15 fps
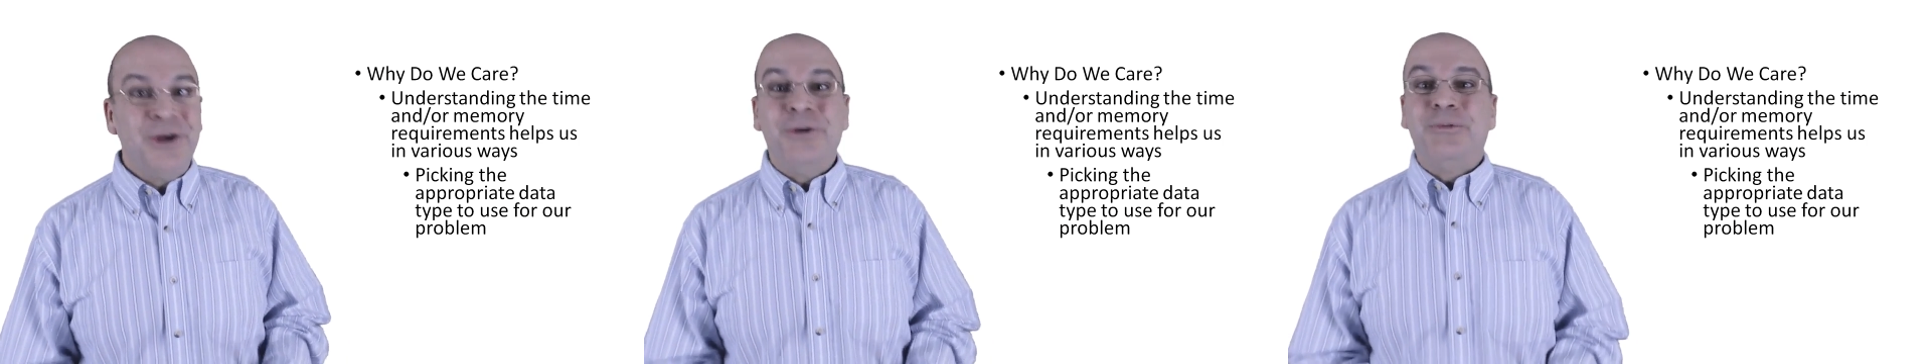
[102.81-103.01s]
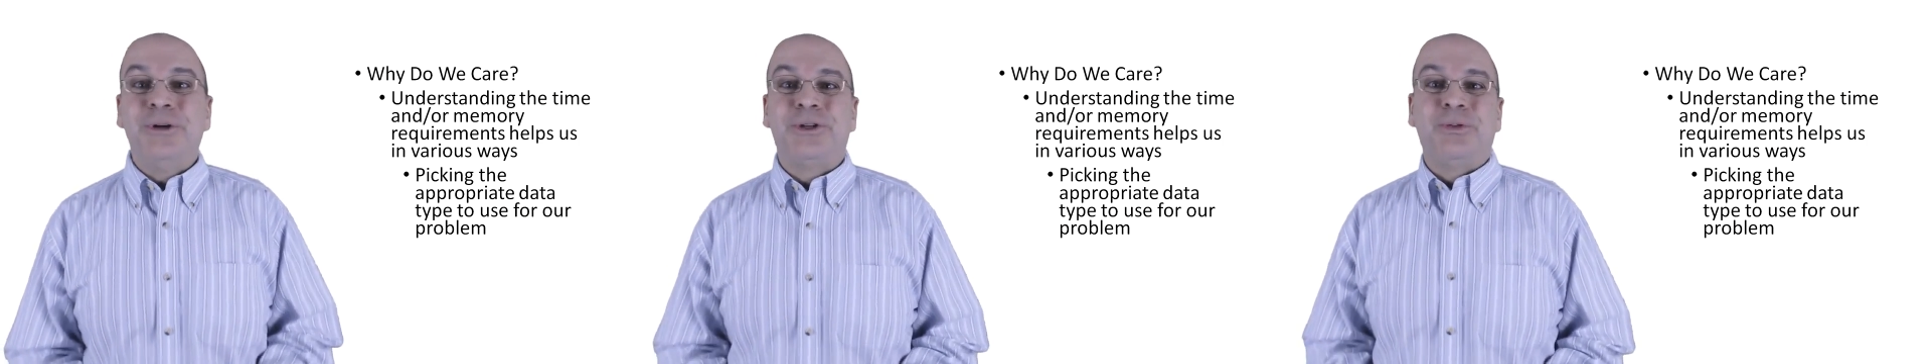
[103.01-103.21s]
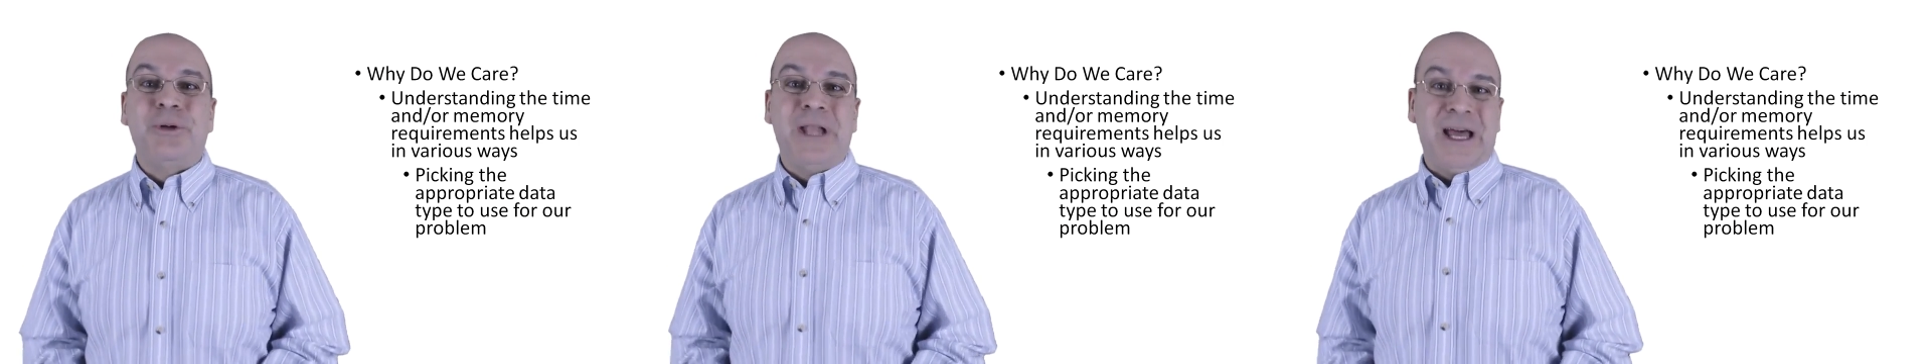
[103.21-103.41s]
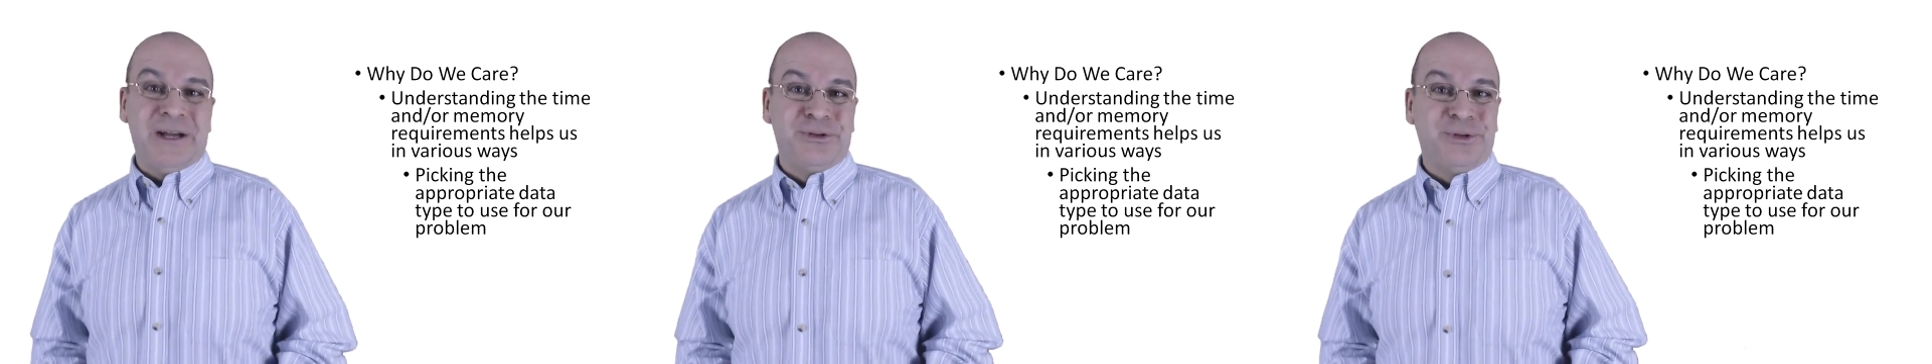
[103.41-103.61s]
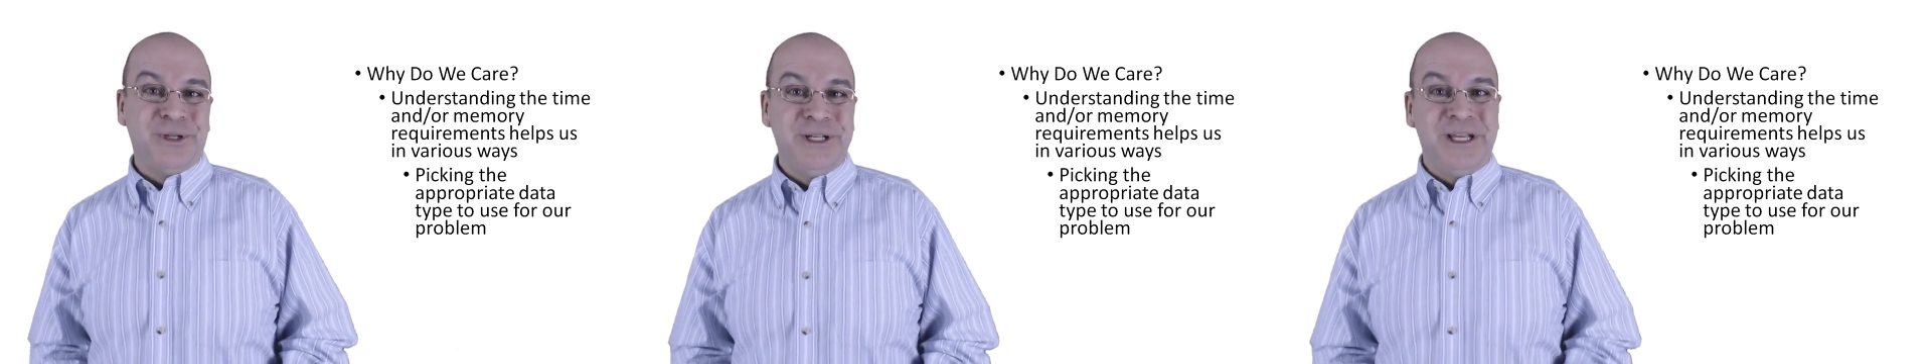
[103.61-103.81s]
which we'll
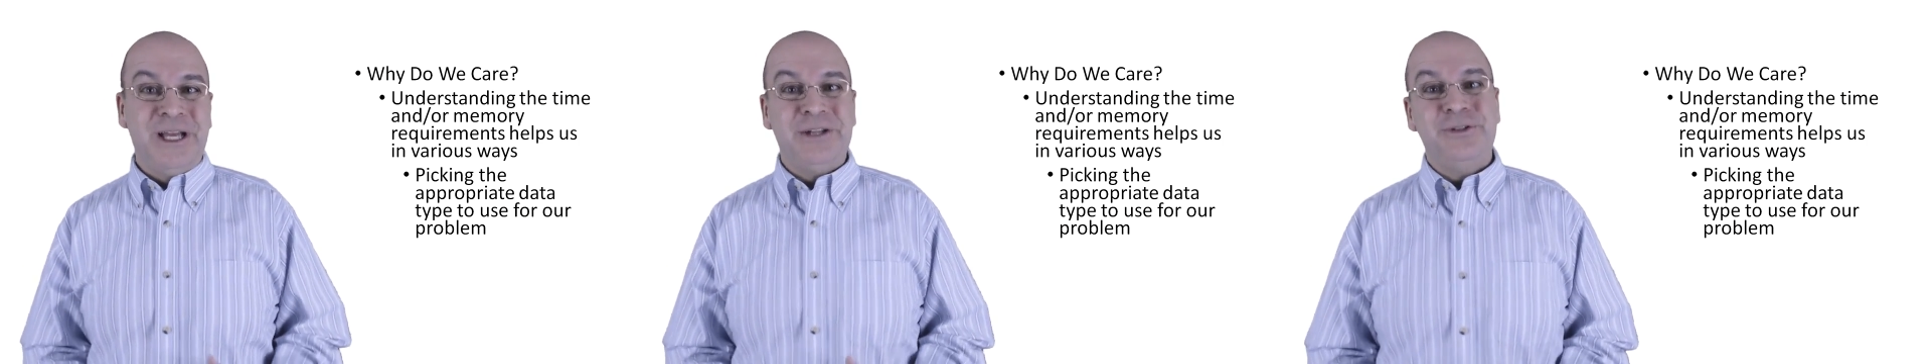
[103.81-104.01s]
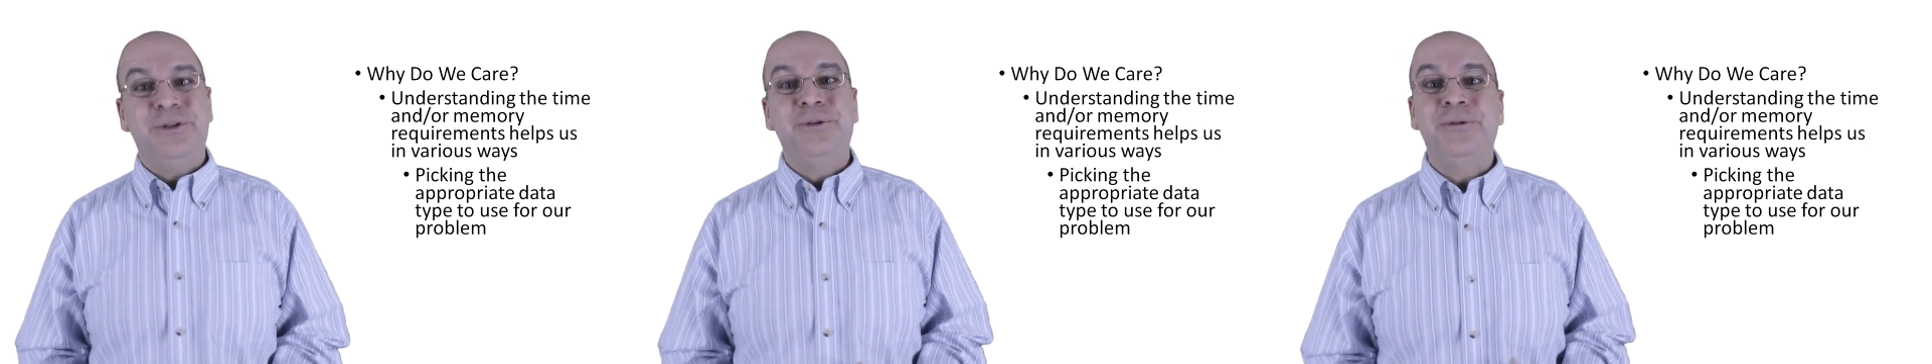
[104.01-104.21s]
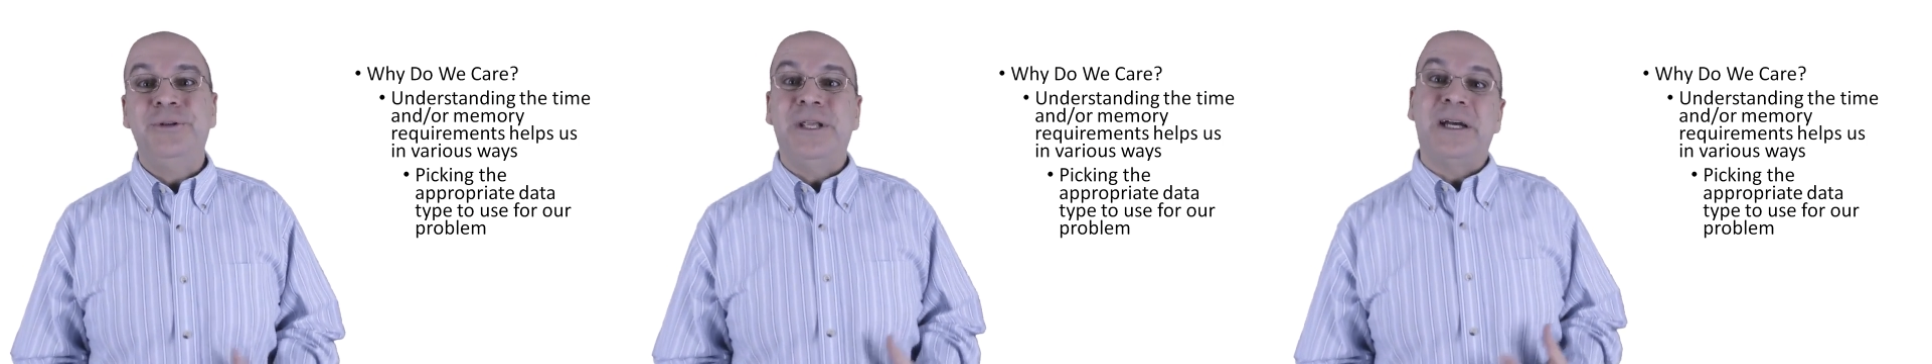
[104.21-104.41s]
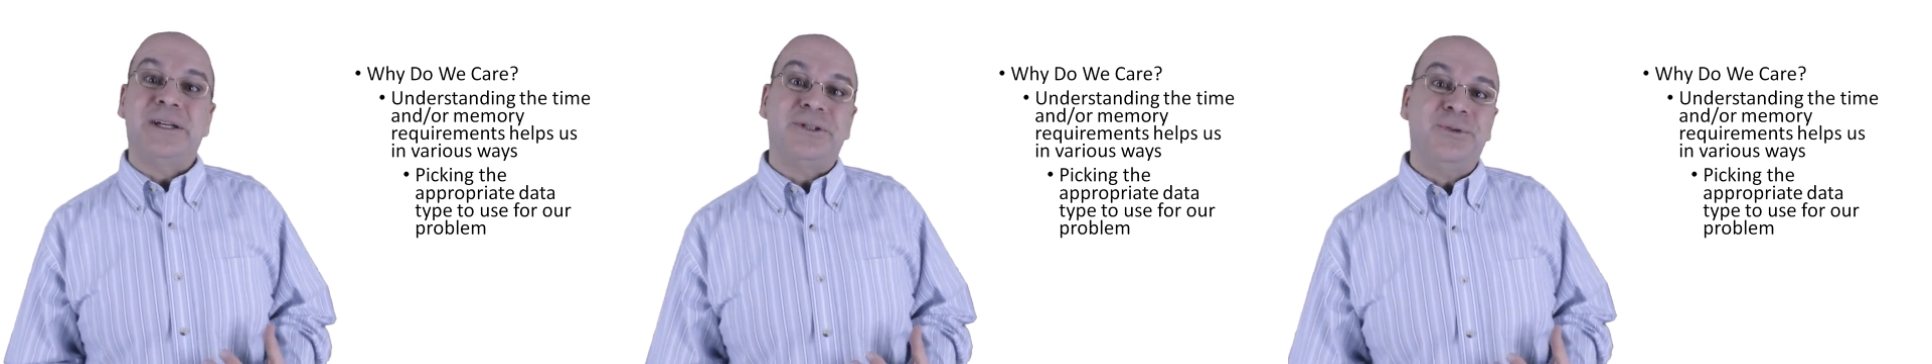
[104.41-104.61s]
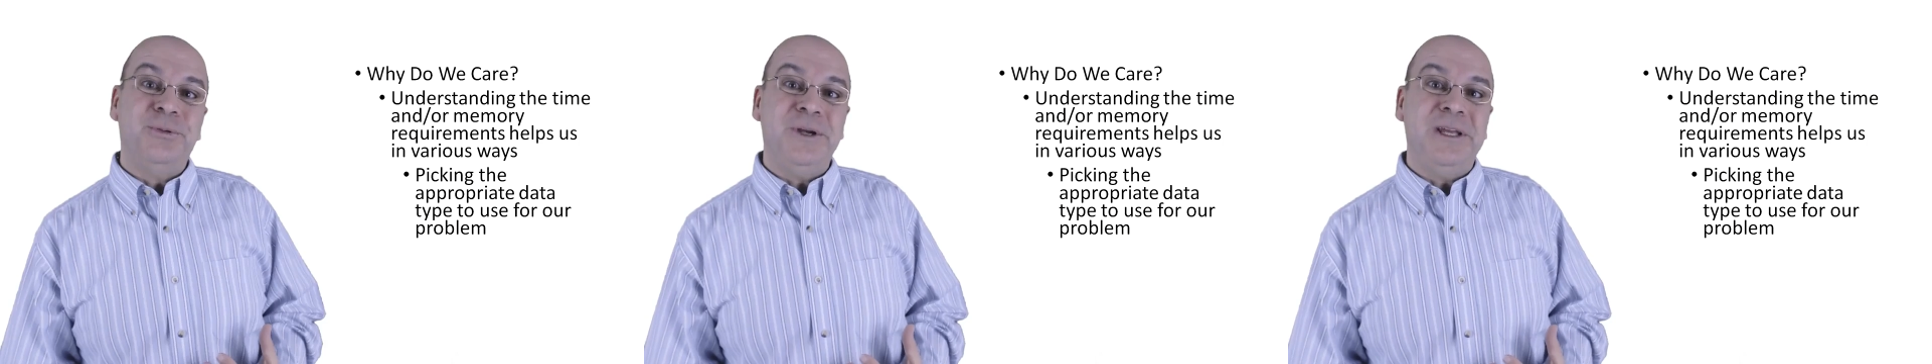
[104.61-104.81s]
actually get to
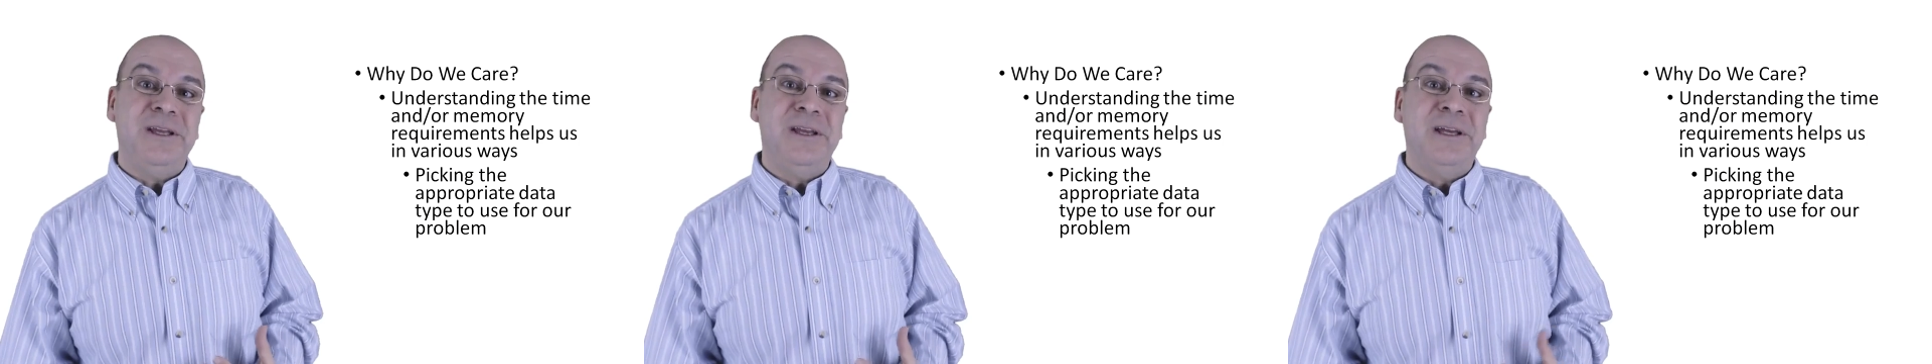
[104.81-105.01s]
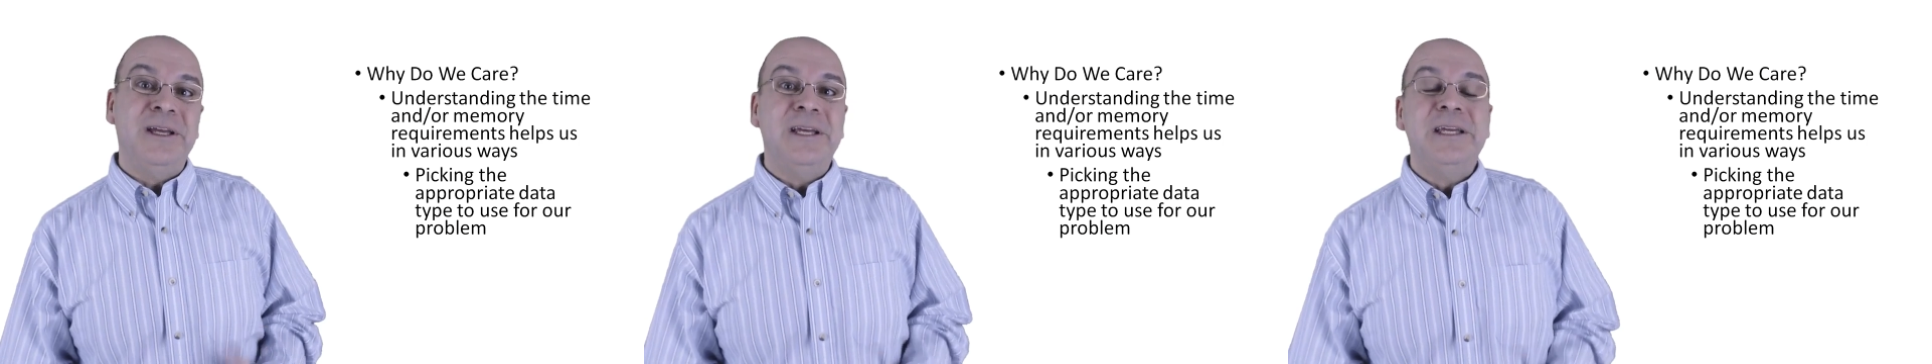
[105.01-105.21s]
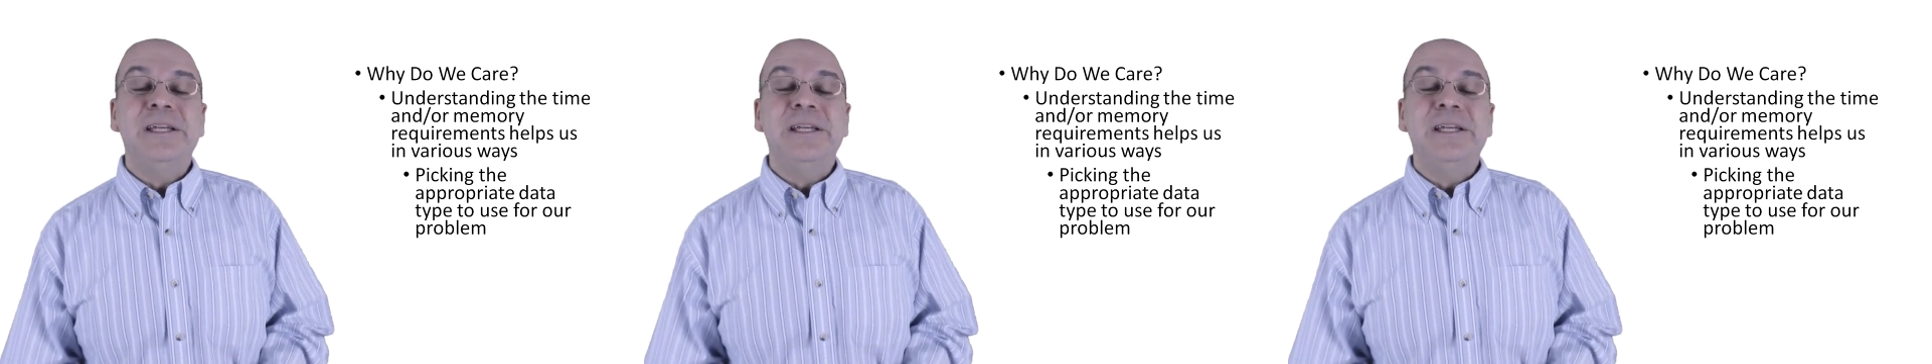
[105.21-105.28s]
next week,